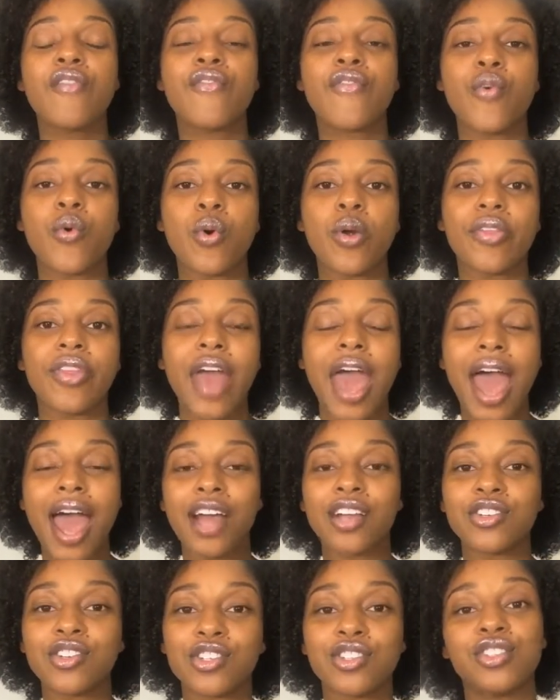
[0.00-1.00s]
for the
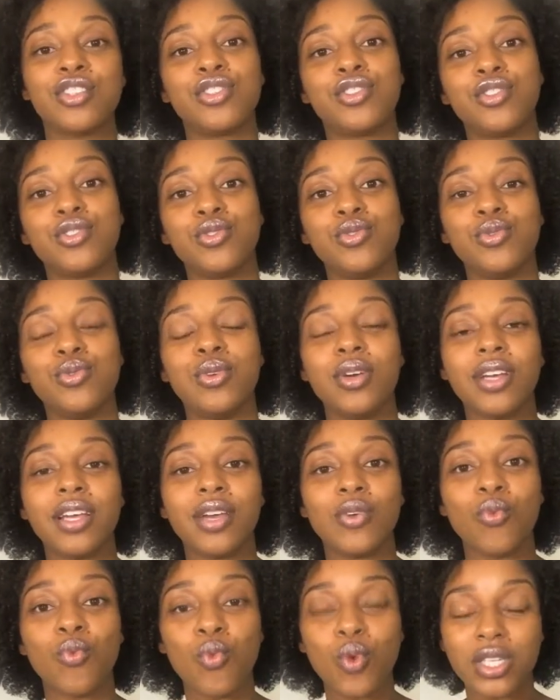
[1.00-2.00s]
actors to do
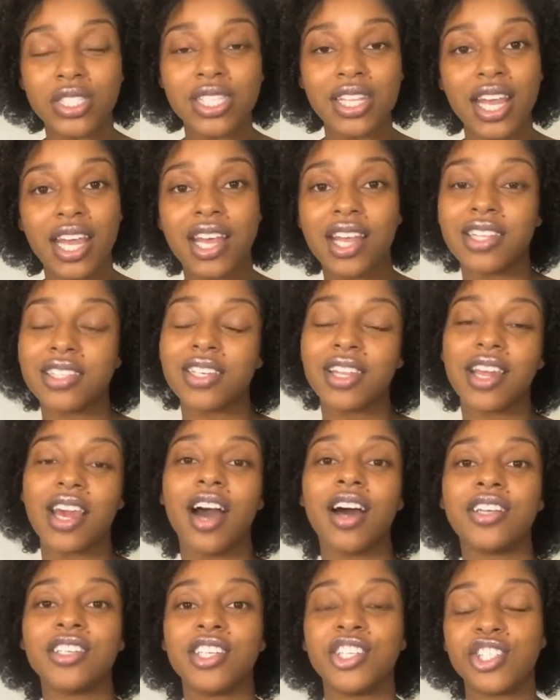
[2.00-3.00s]
once they get into the
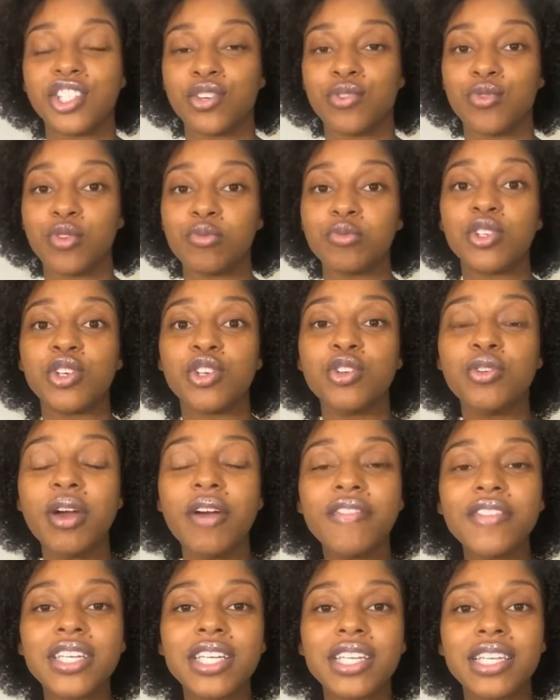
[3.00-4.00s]
audition room. So you
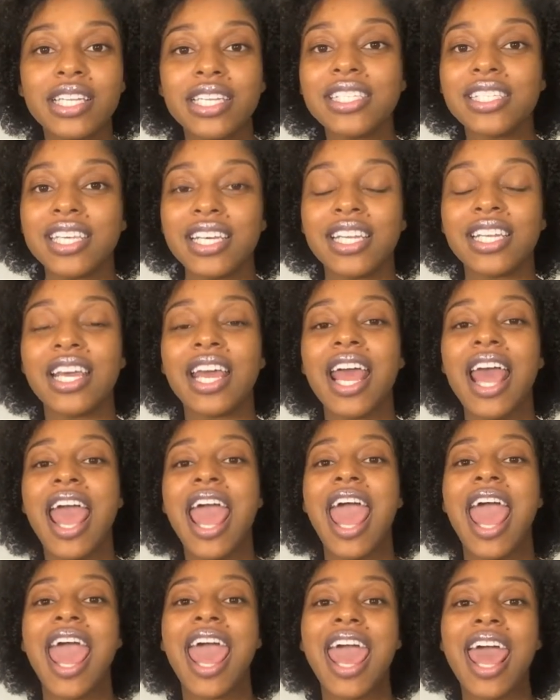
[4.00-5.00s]
have to listen
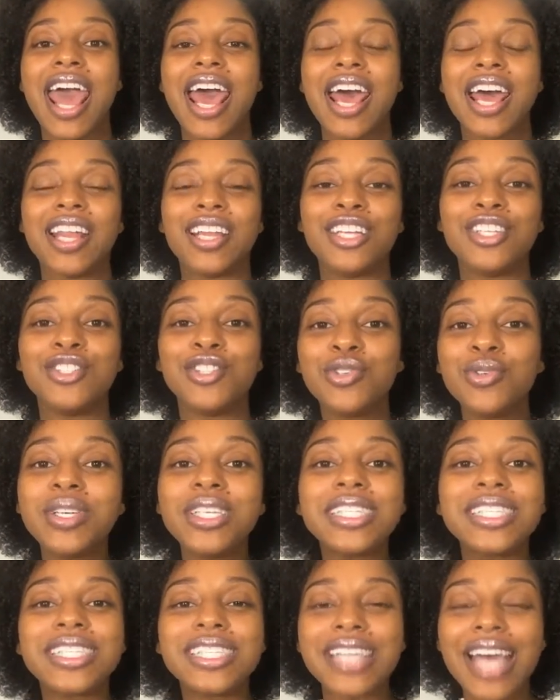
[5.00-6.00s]
and do
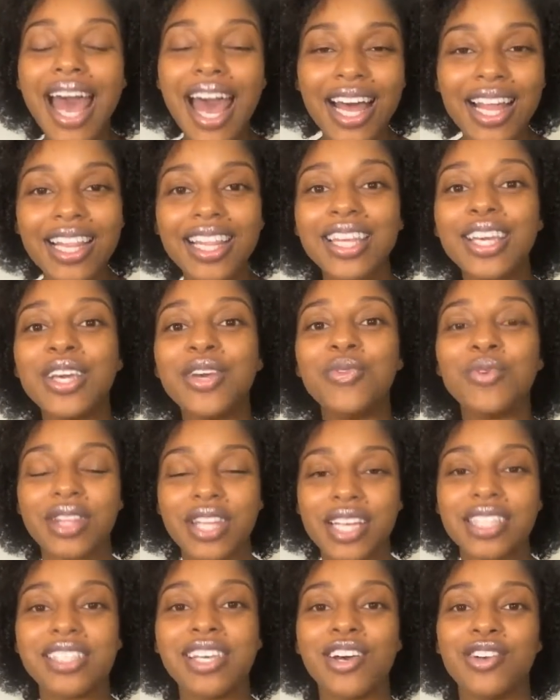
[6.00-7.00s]
exactly what
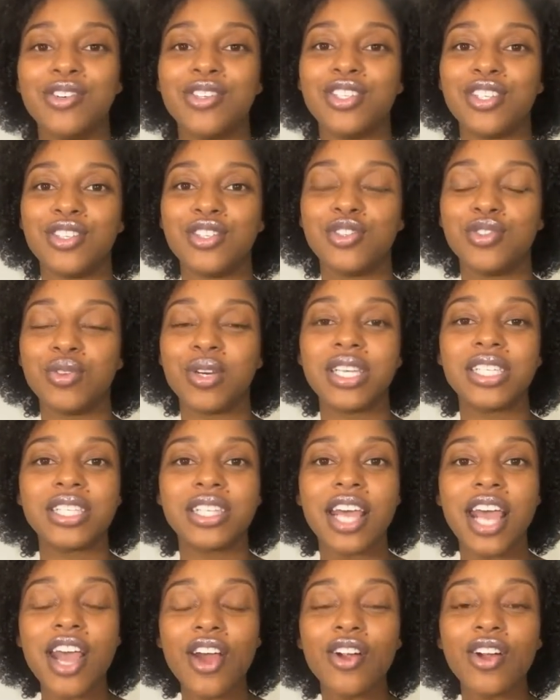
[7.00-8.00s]
they tell you to do, because
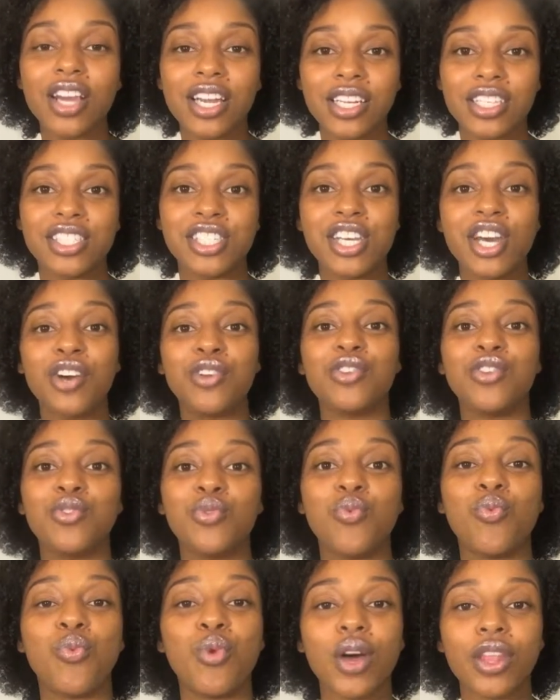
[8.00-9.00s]
they are going to tell you
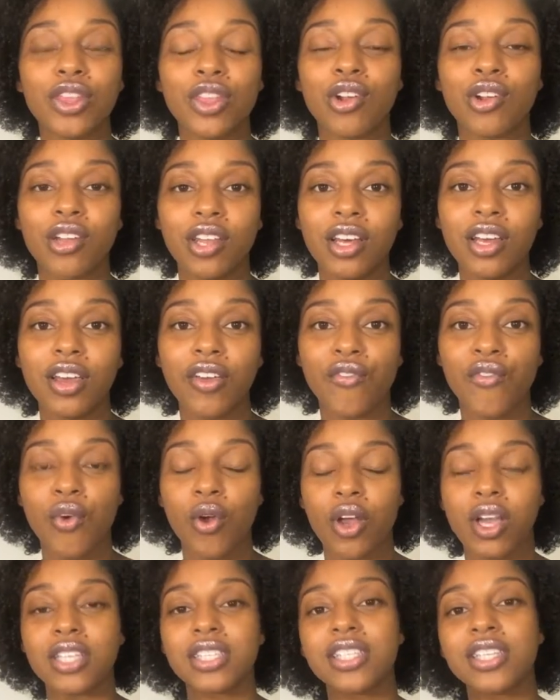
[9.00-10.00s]
what they're looking
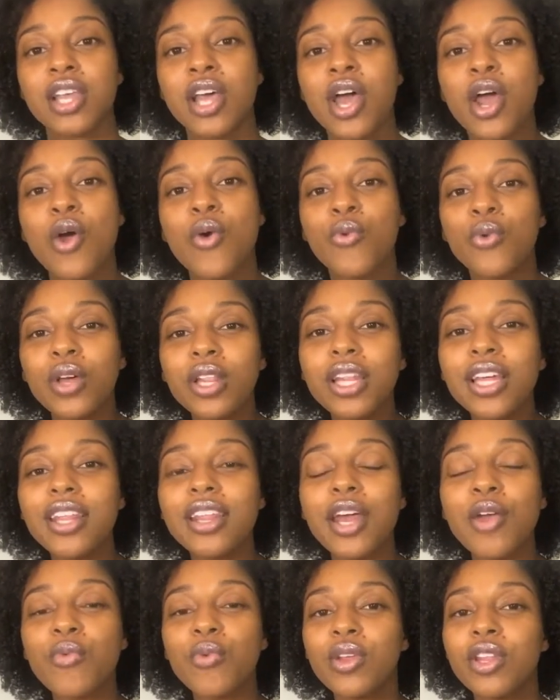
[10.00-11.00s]
for. Because really,
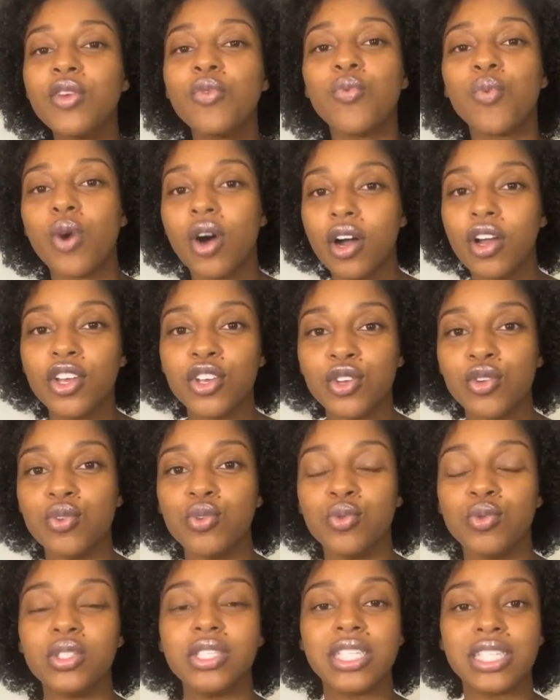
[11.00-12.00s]
they really want
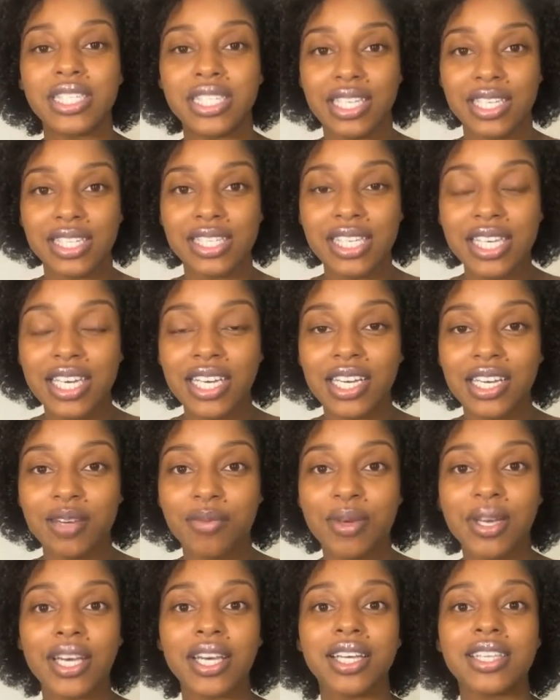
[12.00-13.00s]
you to succeed,
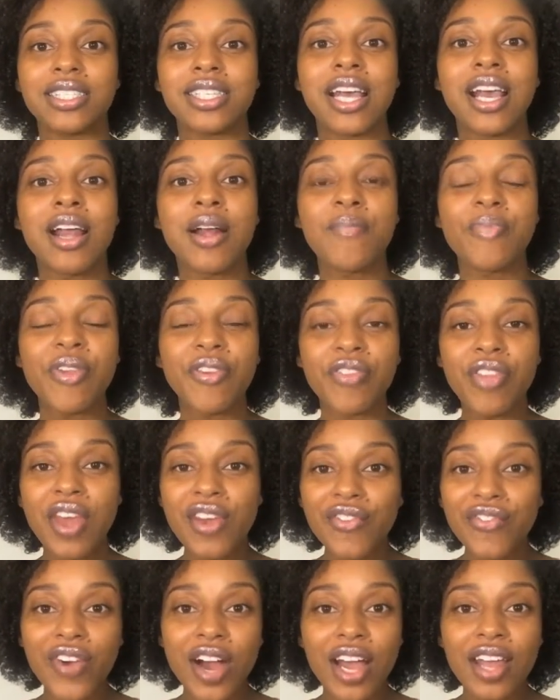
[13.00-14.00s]
because if
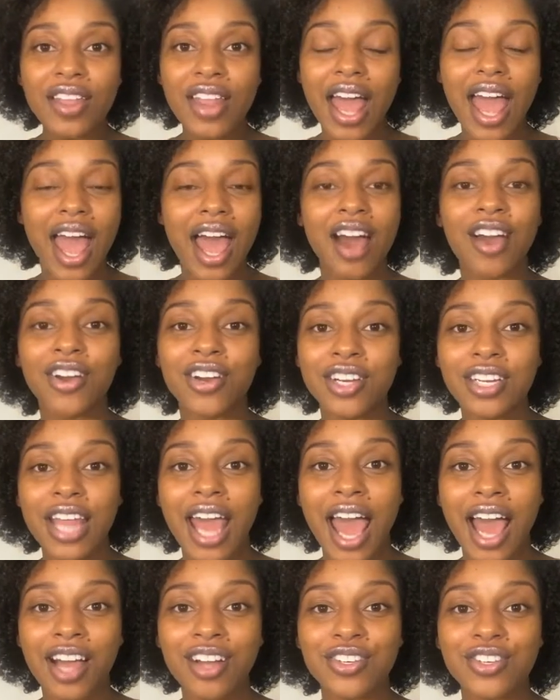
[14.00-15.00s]
they find a good
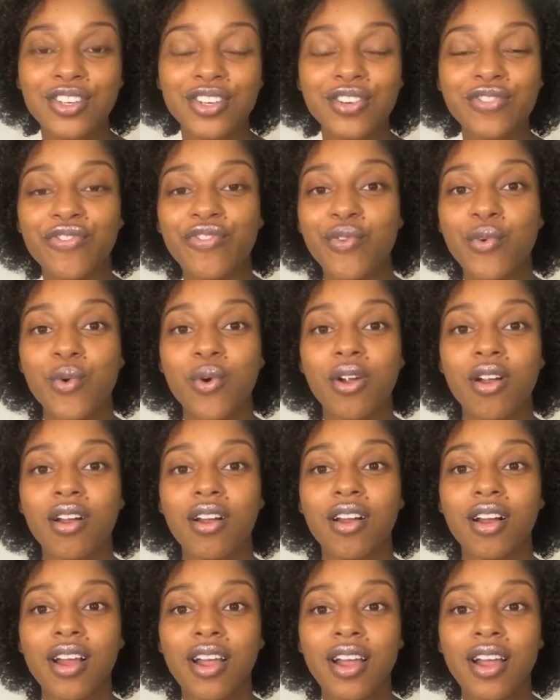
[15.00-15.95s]
actor for